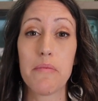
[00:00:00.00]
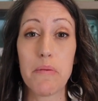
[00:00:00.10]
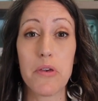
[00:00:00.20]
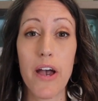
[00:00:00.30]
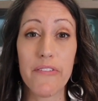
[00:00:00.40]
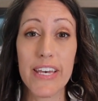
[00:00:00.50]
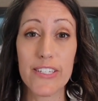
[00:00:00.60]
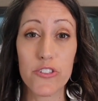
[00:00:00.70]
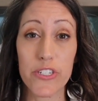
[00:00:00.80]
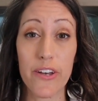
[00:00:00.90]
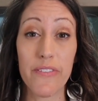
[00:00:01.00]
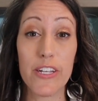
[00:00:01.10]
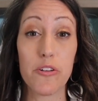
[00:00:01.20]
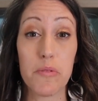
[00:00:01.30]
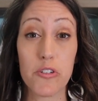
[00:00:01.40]
maybe you have a history of
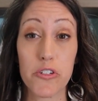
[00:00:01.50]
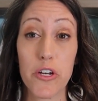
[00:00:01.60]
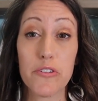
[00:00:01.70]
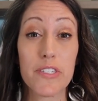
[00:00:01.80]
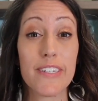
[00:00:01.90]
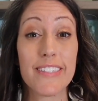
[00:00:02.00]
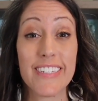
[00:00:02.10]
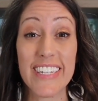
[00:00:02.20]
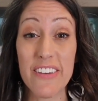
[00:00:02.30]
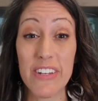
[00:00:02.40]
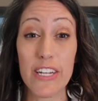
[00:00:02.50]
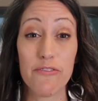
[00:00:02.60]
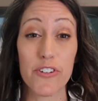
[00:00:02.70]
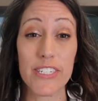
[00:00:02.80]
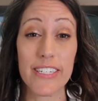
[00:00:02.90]
endometriosis and even
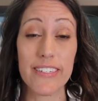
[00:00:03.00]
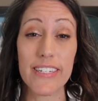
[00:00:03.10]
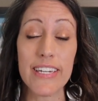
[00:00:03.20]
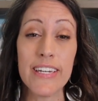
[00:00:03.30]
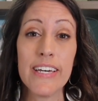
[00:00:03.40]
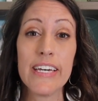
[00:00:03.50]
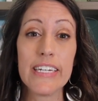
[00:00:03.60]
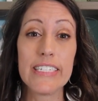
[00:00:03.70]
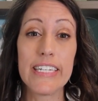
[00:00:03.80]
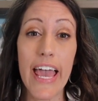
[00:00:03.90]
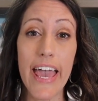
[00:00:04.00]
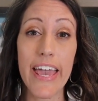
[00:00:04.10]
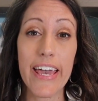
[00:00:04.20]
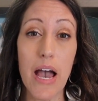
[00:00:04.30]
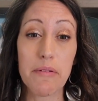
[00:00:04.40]
infertility,
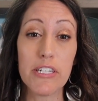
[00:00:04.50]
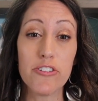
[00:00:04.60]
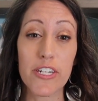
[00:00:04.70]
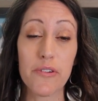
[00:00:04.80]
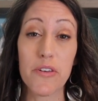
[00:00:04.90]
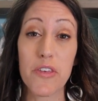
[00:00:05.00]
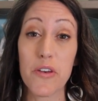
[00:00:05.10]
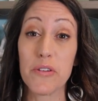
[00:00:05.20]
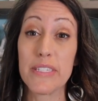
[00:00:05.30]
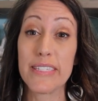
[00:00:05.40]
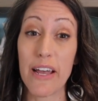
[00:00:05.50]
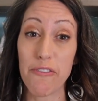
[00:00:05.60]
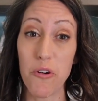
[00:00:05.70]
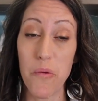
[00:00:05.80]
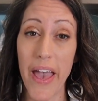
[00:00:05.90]
today I'm going to share with you
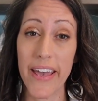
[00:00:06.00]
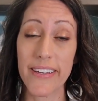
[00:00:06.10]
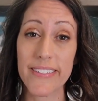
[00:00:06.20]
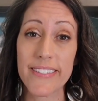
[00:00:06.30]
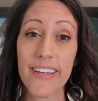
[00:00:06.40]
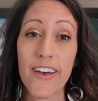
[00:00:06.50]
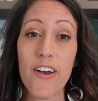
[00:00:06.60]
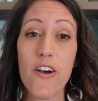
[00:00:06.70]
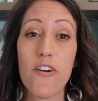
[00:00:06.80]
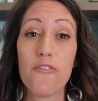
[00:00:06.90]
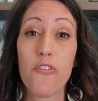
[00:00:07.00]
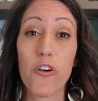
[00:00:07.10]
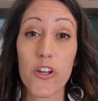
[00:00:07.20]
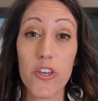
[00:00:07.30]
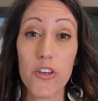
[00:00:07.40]
several ways
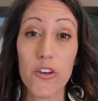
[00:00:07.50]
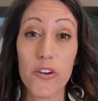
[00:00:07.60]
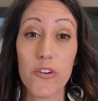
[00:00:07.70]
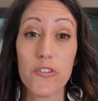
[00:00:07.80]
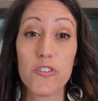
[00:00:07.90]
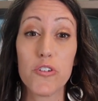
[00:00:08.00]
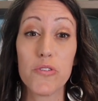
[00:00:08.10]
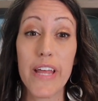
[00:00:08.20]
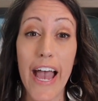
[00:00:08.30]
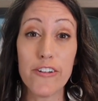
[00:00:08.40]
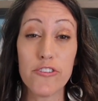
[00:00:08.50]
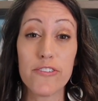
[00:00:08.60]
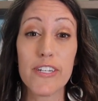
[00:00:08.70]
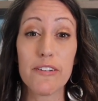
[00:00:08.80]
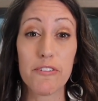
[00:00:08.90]
for you to
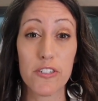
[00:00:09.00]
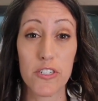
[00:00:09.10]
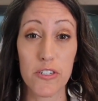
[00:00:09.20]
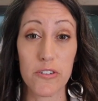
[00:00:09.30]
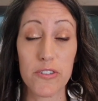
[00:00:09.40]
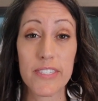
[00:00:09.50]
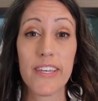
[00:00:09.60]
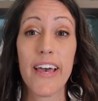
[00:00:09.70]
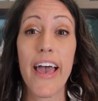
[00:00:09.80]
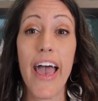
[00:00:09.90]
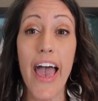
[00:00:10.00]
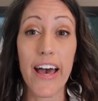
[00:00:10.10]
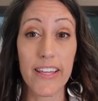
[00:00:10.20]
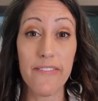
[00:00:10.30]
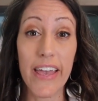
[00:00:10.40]
naturally reduce
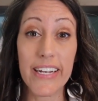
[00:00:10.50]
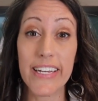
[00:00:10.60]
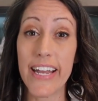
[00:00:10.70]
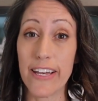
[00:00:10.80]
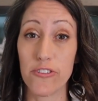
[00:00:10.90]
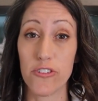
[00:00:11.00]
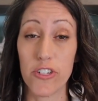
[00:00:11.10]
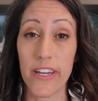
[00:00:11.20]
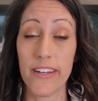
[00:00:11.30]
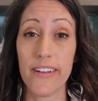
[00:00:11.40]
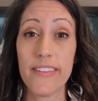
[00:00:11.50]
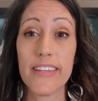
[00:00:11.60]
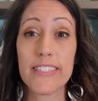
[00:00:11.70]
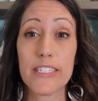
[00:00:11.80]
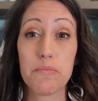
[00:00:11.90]
elevated estrogen.
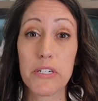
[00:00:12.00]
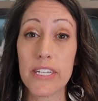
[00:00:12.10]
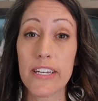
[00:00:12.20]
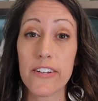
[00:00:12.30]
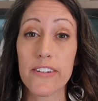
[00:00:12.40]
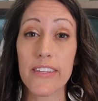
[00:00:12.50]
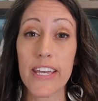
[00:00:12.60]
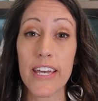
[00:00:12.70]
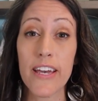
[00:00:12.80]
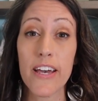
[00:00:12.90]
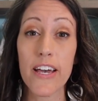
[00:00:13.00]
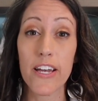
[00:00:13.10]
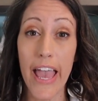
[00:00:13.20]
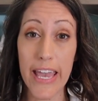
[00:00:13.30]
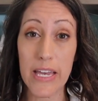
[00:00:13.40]
This is particularly
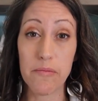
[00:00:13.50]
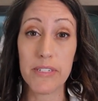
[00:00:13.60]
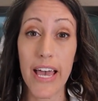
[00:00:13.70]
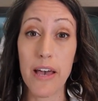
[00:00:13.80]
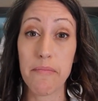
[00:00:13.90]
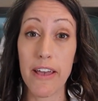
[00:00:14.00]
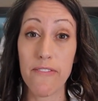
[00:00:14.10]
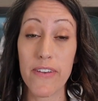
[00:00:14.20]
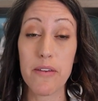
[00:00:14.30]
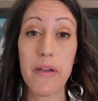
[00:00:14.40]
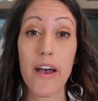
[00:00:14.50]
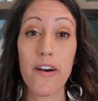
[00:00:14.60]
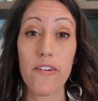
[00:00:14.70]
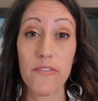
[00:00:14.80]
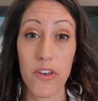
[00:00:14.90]
aimed at my
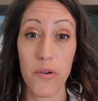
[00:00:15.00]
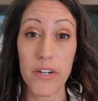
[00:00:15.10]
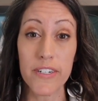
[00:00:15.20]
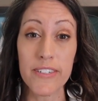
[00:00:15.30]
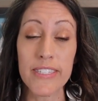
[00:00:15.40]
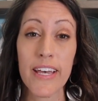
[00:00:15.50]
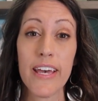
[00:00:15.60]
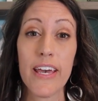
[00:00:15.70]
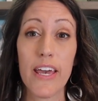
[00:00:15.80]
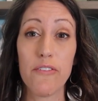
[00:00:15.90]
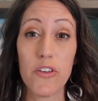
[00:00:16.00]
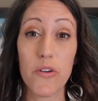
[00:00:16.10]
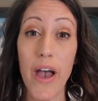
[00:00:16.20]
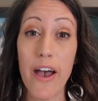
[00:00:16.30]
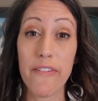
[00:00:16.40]
female viewers. If
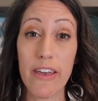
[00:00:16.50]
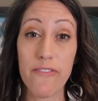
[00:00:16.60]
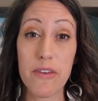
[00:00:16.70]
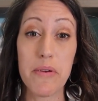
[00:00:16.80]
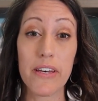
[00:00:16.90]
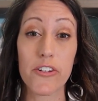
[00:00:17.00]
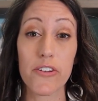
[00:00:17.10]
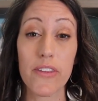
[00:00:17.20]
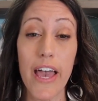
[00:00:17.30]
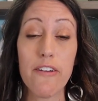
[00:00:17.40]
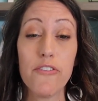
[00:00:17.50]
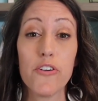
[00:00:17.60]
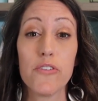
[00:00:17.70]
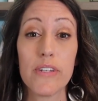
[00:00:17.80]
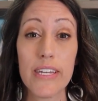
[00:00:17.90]
you have a female in your life
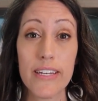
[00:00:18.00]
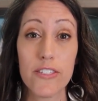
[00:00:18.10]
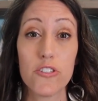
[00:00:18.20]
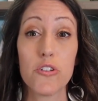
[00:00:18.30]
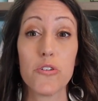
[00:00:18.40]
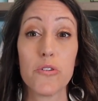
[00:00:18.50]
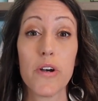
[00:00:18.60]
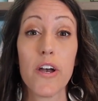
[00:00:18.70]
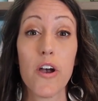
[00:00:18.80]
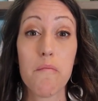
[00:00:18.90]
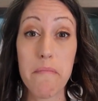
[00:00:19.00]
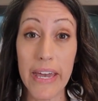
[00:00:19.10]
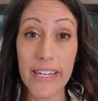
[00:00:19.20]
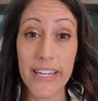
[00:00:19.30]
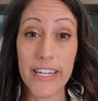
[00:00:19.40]
who needs to
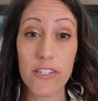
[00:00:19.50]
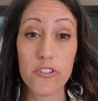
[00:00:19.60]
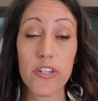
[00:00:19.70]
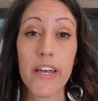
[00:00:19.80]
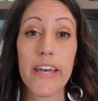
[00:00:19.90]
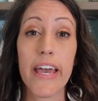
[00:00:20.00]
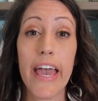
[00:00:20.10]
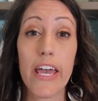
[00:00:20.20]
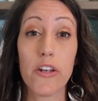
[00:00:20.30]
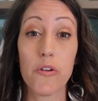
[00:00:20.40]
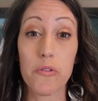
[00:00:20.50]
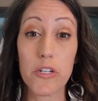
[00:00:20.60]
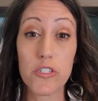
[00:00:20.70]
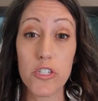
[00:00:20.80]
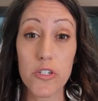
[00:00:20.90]
manage and
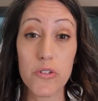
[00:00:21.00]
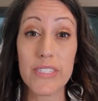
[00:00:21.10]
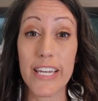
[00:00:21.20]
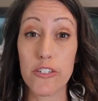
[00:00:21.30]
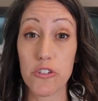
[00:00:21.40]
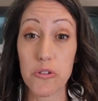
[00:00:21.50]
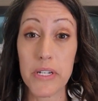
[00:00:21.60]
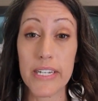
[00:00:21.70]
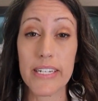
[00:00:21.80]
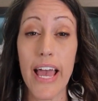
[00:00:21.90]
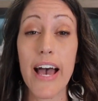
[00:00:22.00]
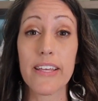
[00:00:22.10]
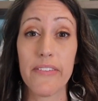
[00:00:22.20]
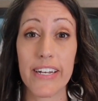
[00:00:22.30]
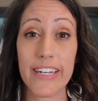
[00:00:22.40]
reduce and treat
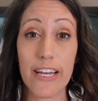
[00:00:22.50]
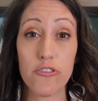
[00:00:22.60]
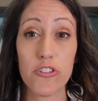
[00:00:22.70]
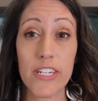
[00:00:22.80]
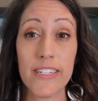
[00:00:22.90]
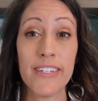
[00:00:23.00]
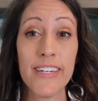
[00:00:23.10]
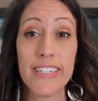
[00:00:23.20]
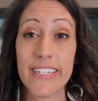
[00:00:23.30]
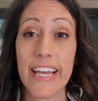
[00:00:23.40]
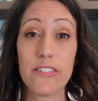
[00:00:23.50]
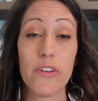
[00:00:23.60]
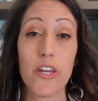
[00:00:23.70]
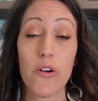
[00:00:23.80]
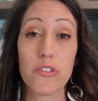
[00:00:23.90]
elevated estrogen, today's
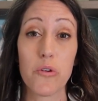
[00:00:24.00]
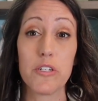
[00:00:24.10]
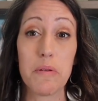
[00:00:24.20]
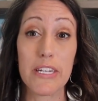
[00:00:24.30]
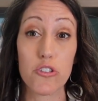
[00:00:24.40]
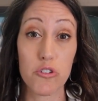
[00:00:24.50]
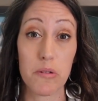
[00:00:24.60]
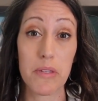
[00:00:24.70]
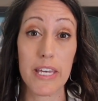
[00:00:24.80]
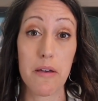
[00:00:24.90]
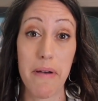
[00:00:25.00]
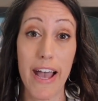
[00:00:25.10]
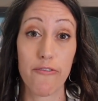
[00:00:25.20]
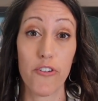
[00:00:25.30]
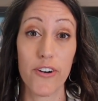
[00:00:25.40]
video is going to be extremely
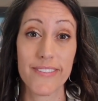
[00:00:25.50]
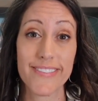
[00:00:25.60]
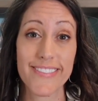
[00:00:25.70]
impactful.